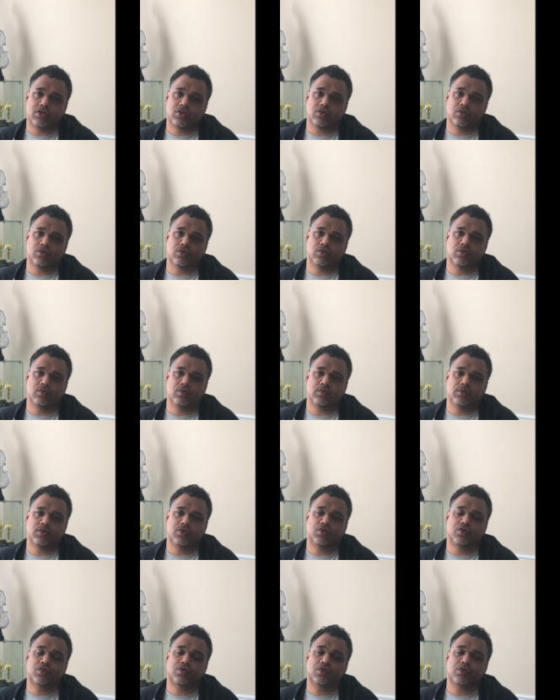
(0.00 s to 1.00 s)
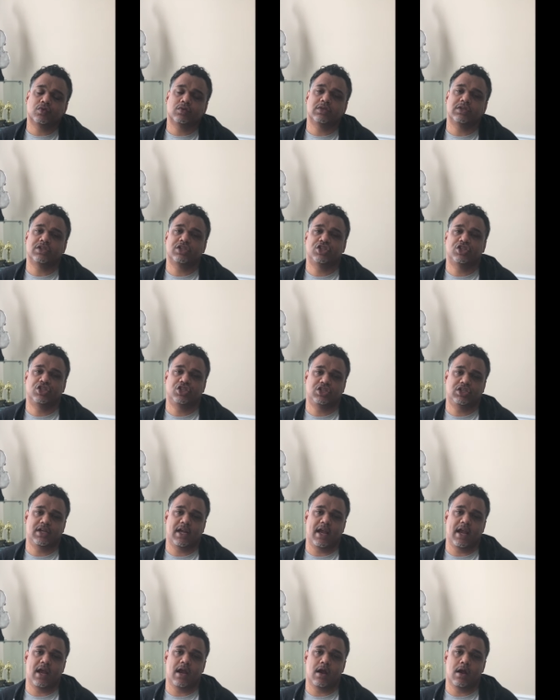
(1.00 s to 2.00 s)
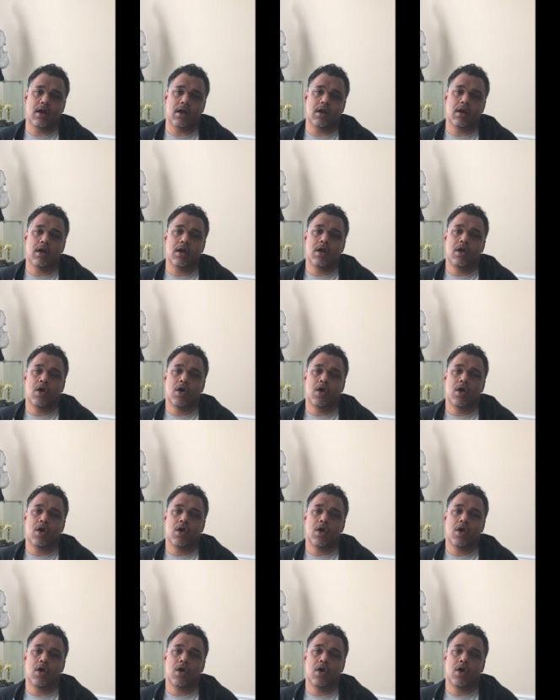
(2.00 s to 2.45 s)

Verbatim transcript: to truly share